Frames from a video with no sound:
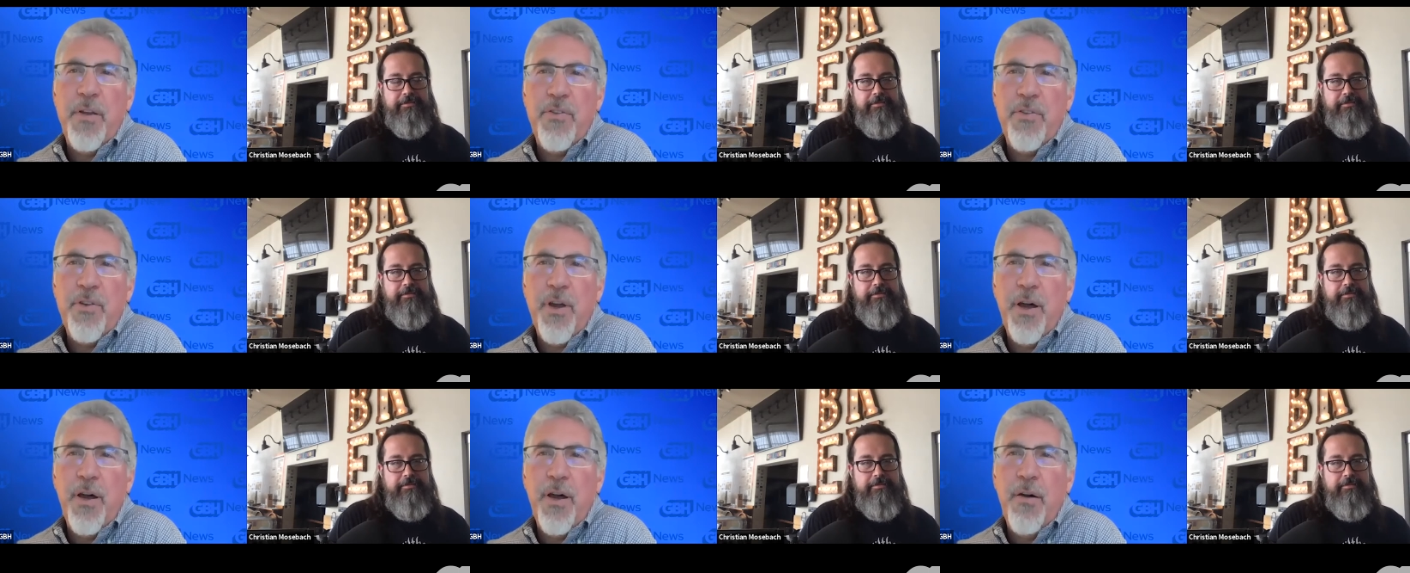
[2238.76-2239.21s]

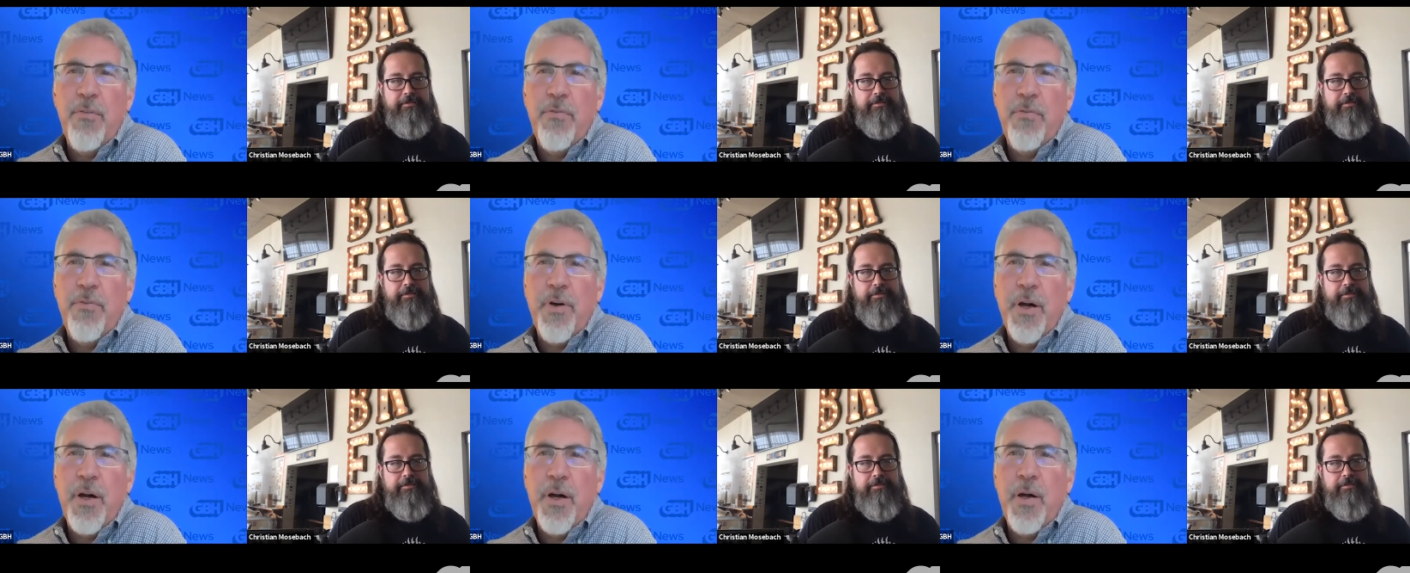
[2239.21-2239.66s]
Speaker 1: is
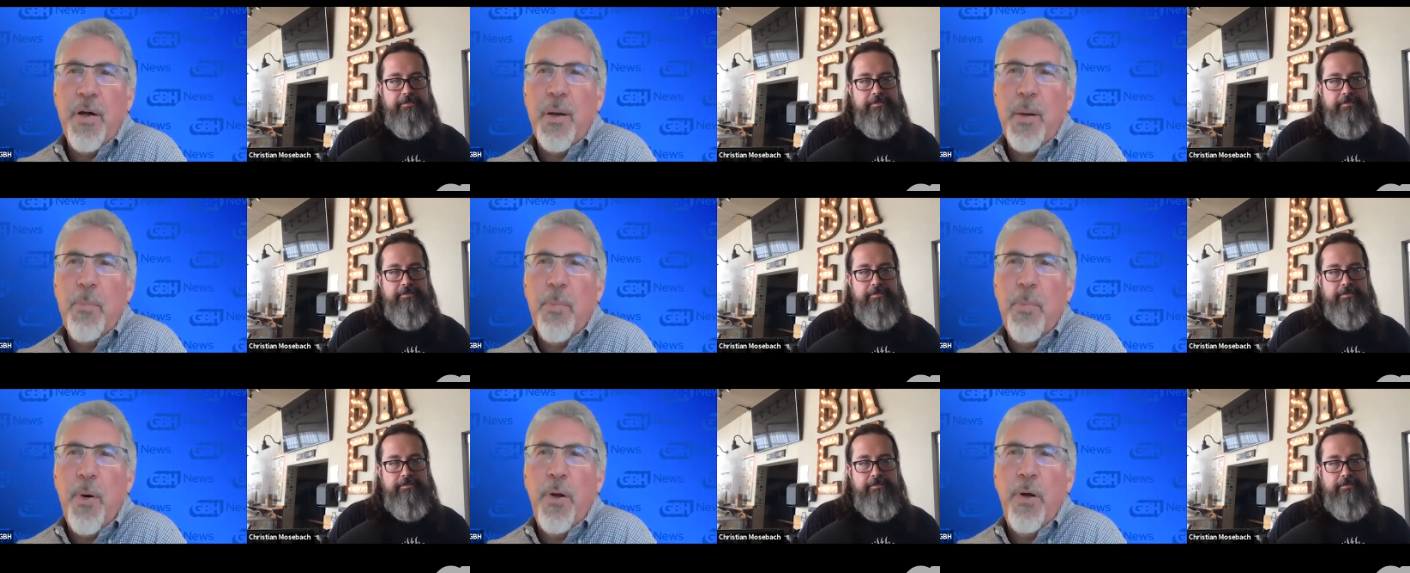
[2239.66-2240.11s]
of
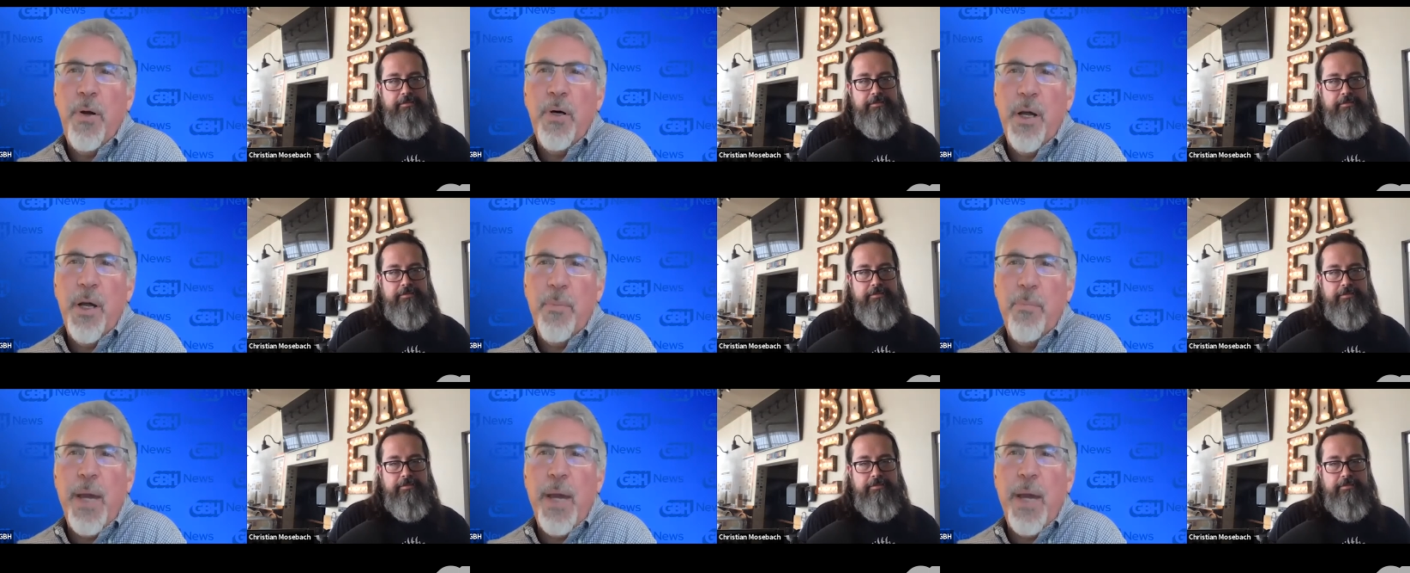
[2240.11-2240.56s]
uh,
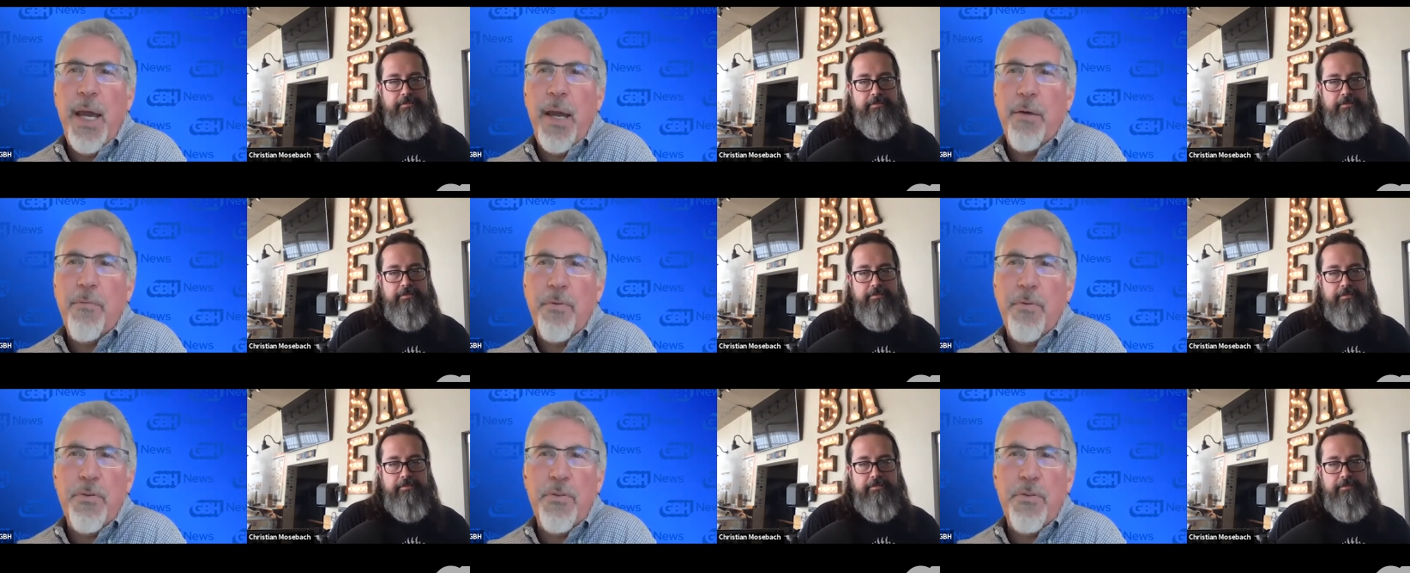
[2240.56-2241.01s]
boil on
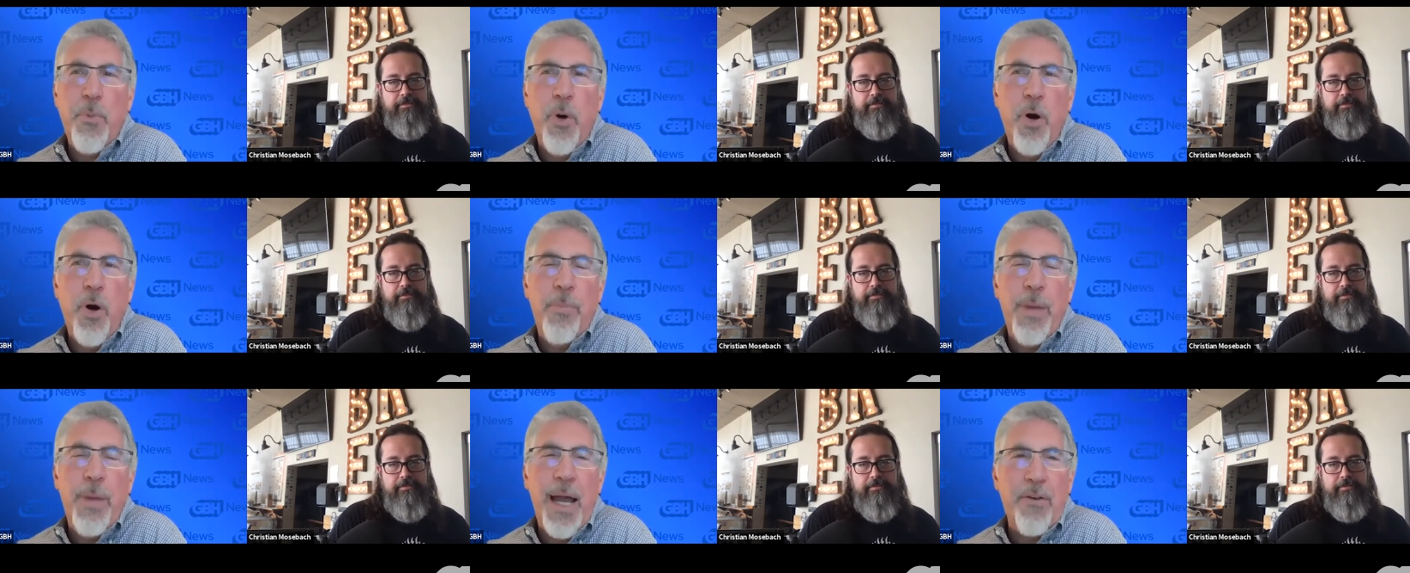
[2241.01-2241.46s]
bag for
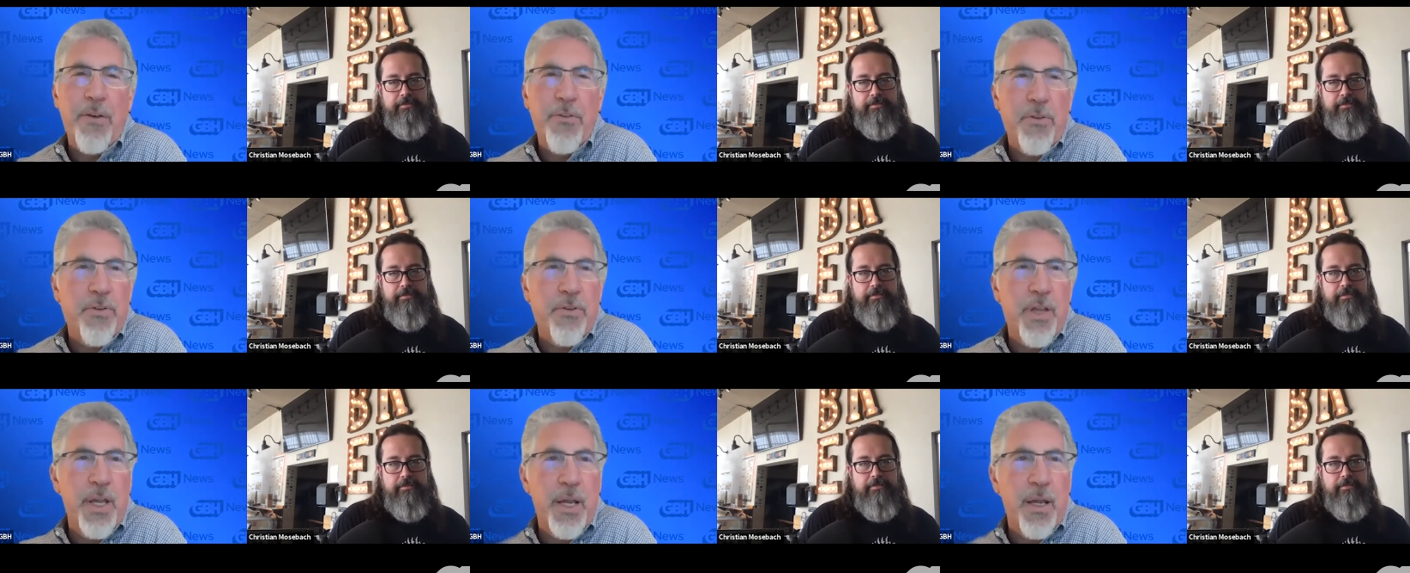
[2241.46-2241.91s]
small
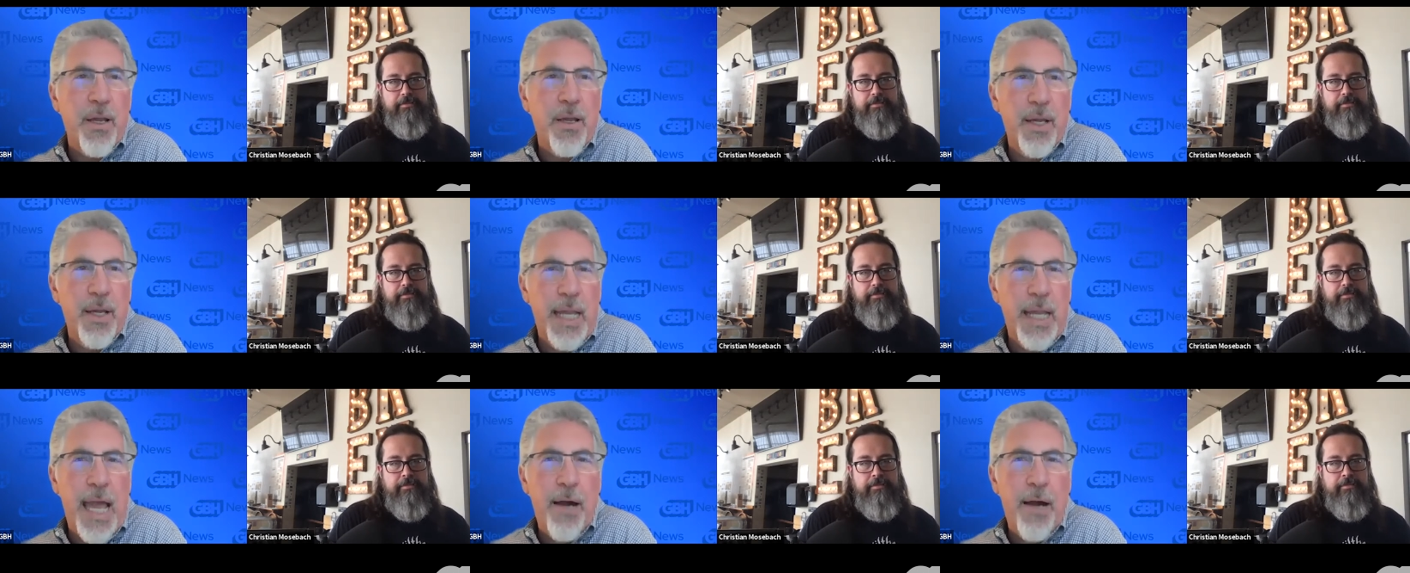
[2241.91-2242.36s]
batches, like
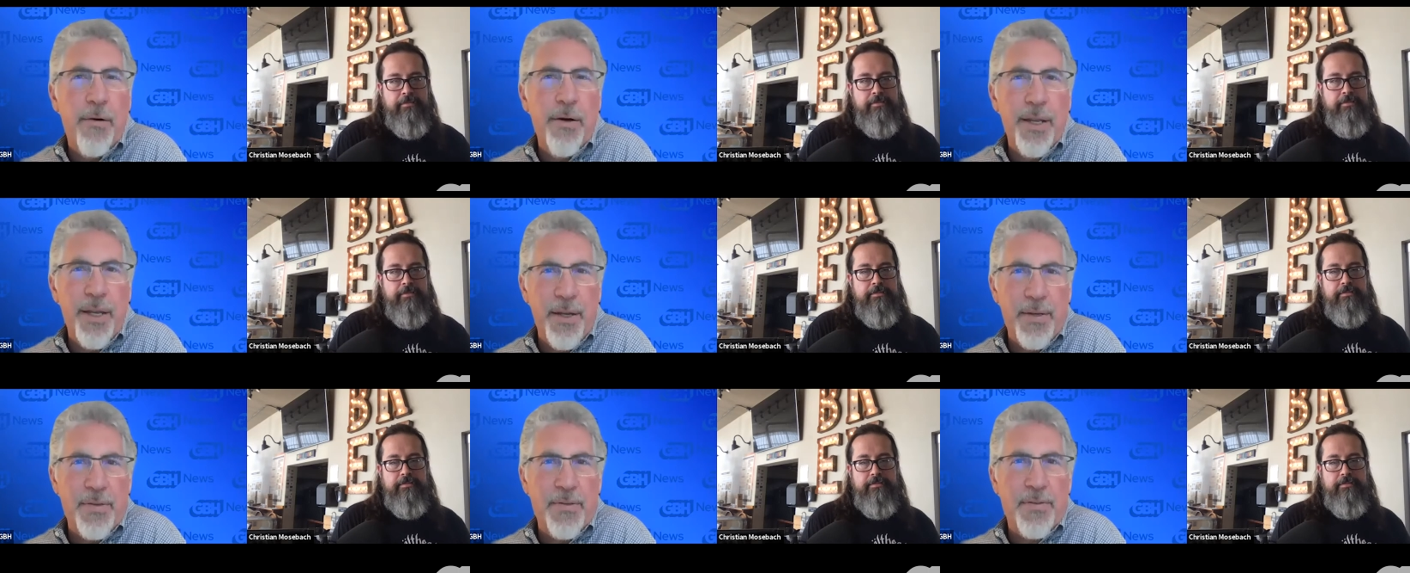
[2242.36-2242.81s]
a
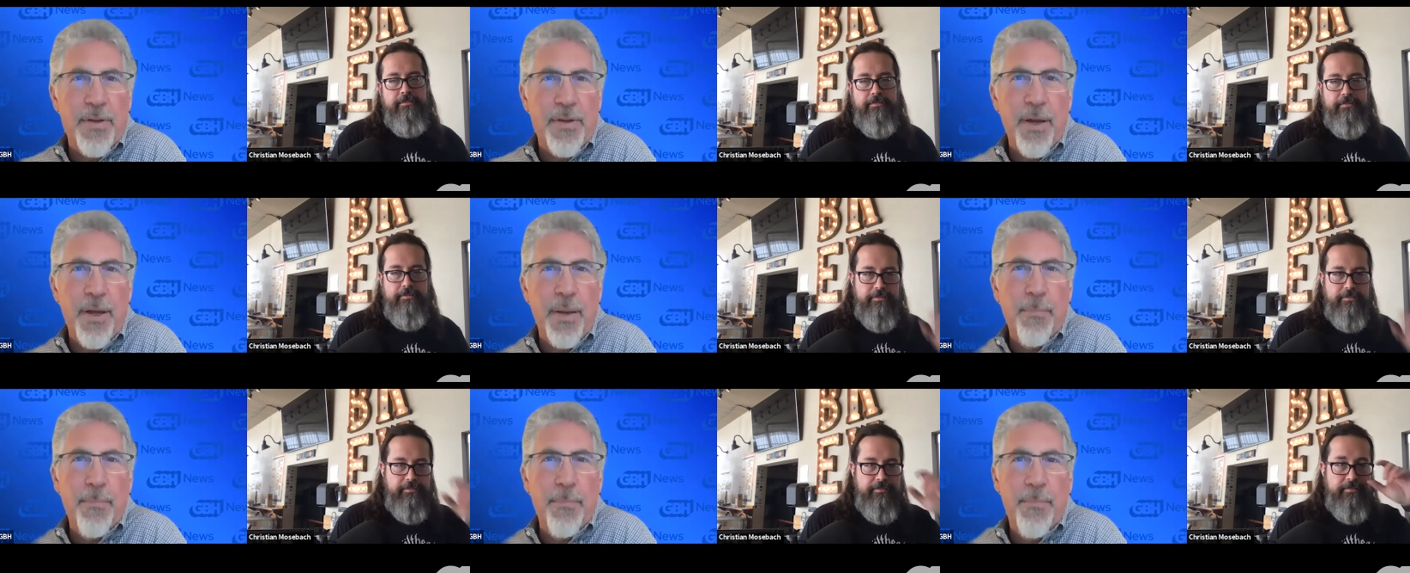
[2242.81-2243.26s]
gallon at a
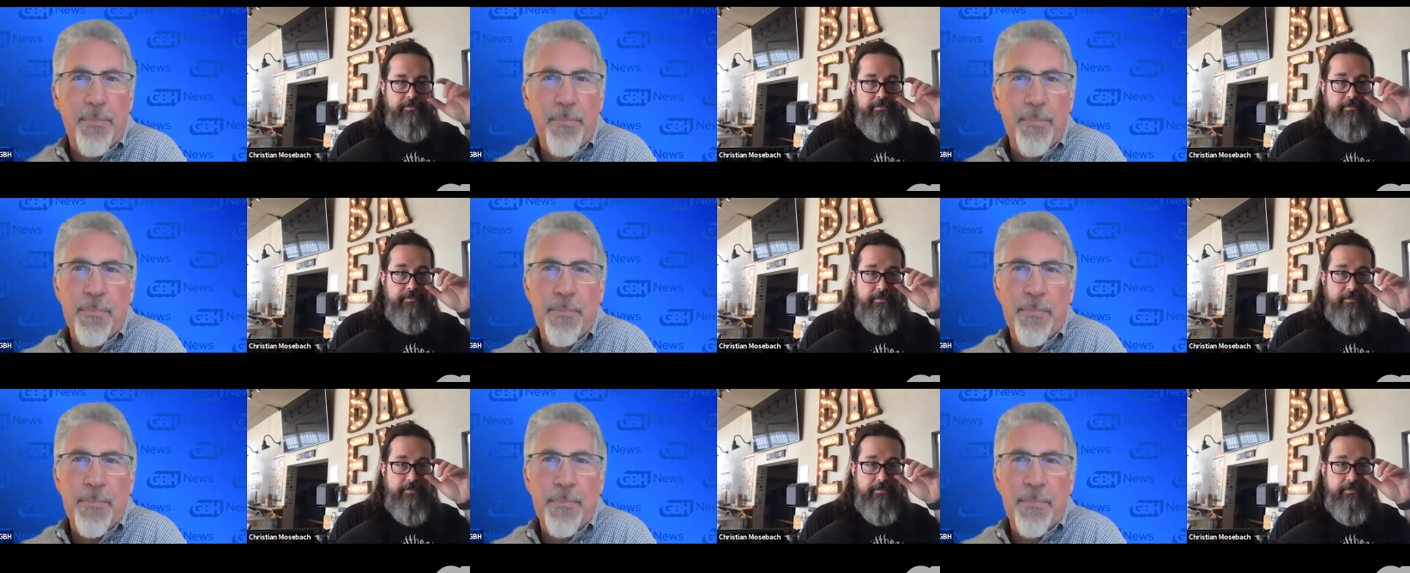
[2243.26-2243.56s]
time.